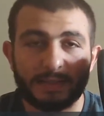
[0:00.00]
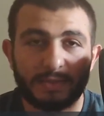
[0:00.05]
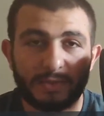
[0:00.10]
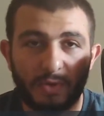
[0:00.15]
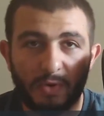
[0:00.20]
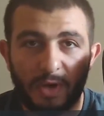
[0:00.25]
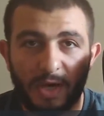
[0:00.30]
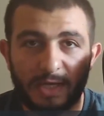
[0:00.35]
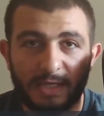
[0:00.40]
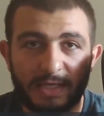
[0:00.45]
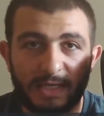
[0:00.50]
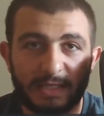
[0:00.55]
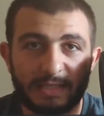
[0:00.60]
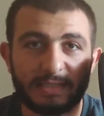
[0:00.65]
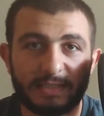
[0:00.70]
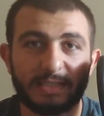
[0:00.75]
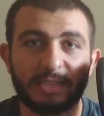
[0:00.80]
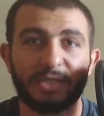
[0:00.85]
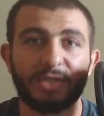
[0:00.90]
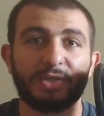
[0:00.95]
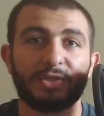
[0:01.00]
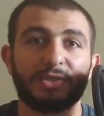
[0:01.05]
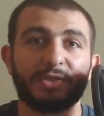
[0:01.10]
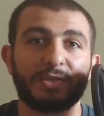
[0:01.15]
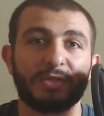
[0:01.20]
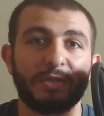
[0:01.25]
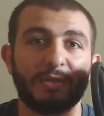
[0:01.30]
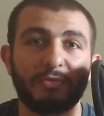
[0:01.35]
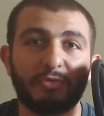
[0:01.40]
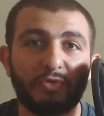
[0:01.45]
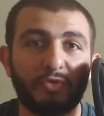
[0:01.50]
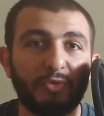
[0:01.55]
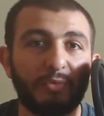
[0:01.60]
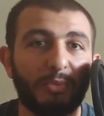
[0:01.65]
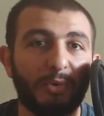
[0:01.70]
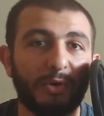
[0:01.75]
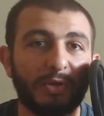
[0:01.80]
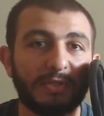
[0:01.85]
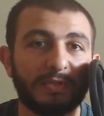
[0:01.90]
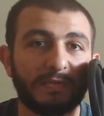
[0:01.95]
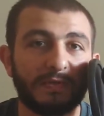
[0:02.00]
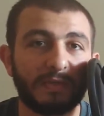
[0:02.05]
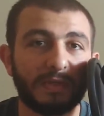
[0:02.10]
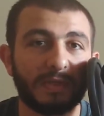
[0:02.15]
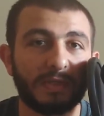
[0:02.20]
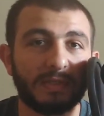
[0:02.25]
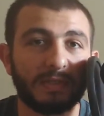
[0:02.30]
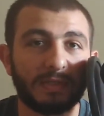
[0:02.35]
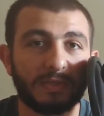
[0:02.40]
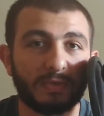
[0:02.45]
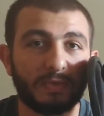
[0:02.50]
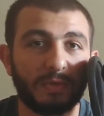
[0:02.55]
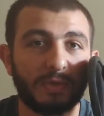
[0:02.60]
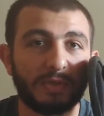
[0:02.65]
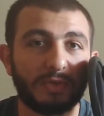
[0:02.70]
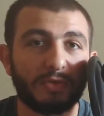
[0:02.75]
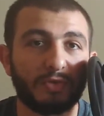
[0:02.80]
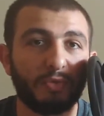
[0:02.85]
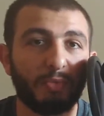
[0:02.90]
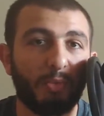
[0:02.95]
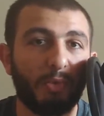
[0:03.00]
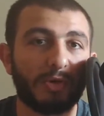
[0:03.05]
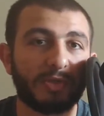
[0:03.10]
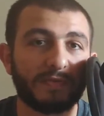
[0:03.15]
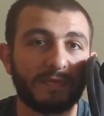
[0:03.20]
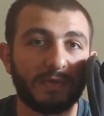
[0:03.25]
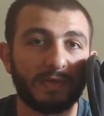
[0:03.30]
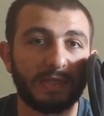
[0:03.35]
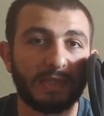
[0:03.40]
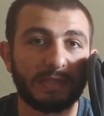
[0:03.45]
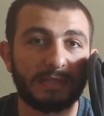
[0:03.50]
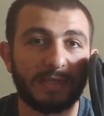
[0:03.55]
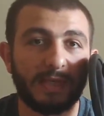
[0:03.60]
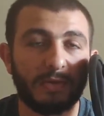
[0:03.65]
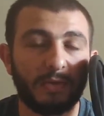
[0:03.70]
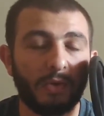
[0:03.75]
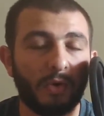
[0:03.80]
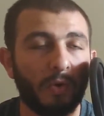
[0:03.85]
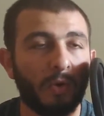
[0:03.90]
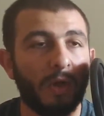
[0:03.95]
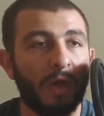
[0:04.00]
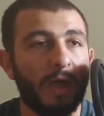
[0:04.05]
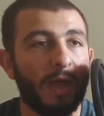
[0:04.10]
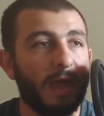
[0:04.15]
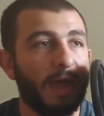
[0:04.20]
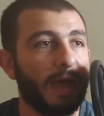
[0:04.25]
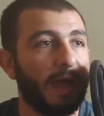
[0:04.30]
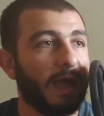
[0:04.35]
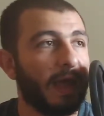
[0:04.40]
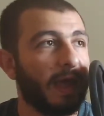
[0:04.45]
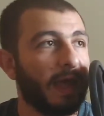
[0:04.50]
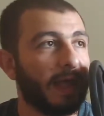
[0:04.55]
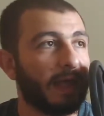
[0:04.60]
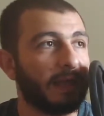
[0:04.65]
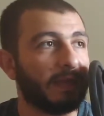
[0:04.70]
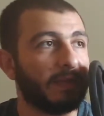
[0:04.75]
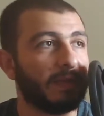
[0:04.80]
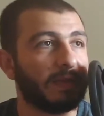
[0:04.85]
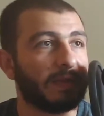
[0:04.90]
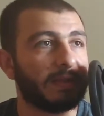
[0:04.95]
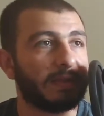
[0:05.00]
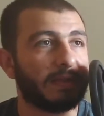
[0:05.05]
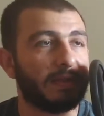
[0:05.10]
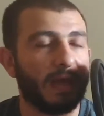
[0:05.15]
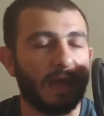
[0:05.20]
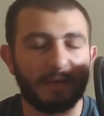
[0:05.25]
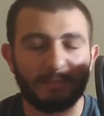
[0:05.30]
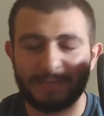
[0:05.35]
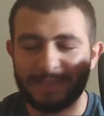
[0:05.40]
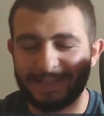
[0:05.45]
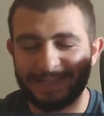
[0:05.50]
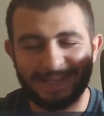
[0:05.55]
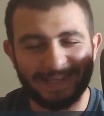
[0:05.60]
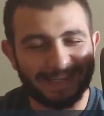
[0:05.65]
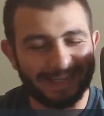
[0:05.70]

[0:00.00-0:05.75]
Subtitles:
So I guess it's 2 points for the Switch, 2 points for Nintendo, and I mean,